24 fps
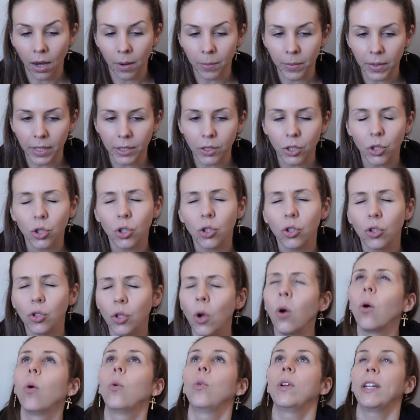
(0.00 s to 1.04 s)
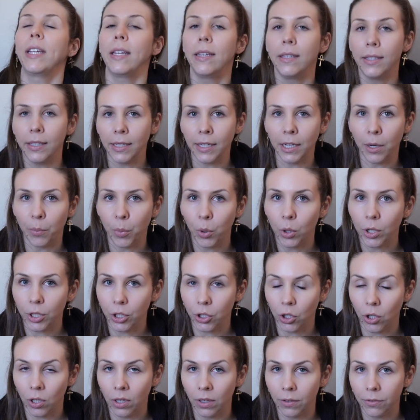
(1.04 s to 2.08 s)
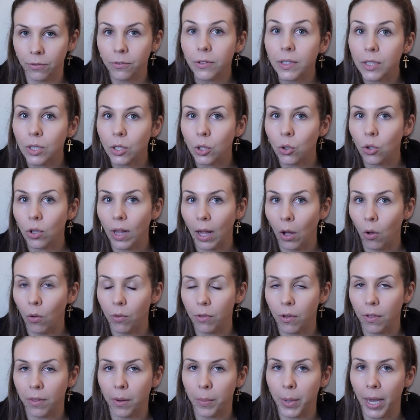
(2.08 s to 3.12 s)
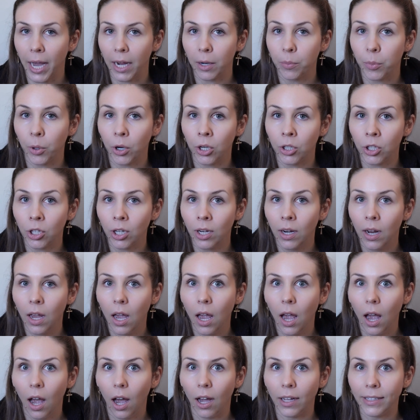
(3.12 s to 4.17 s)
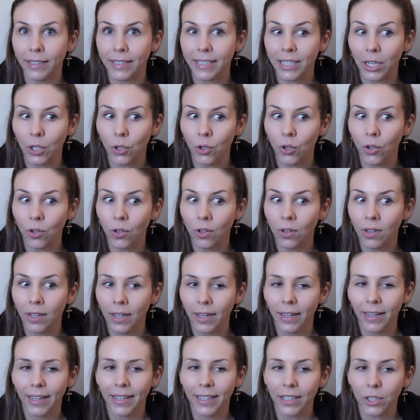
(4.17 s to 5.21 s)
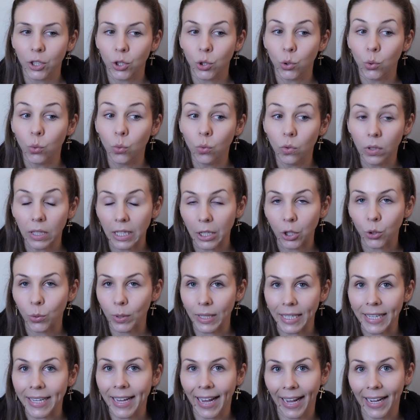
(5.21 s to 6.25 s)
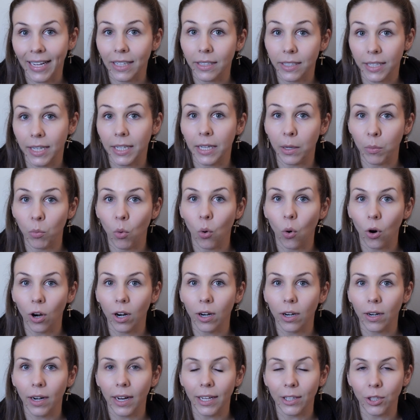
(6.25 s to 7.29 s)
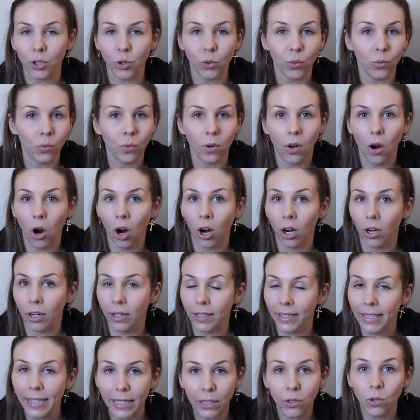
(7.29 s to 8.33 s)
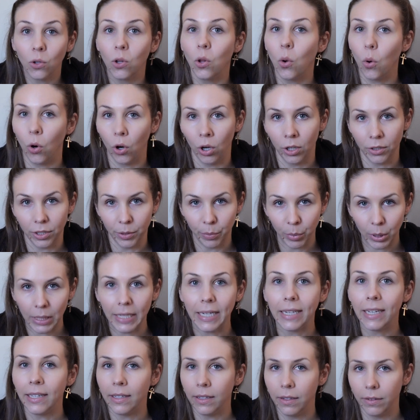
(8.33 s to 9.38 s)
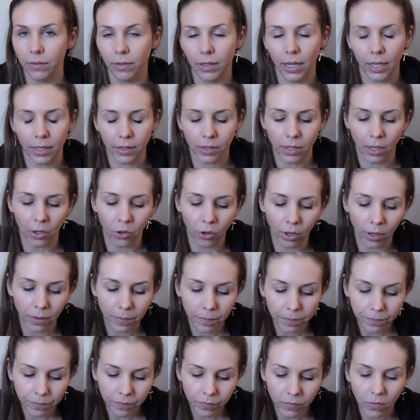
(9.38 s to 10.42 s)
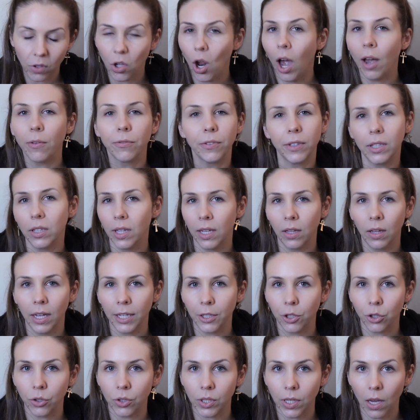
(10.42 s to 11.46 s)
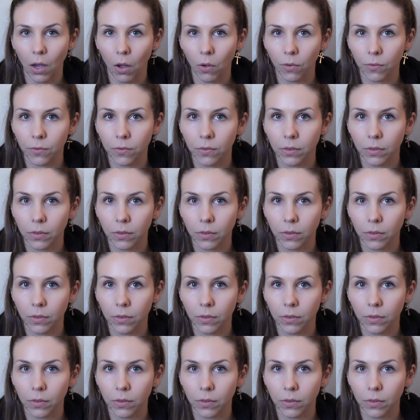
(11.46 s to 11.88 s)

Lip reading: It's so easy to put your physical health on the back burner until you literally can't anymore and you are ill or depleted, etc. Not feeling like yourself.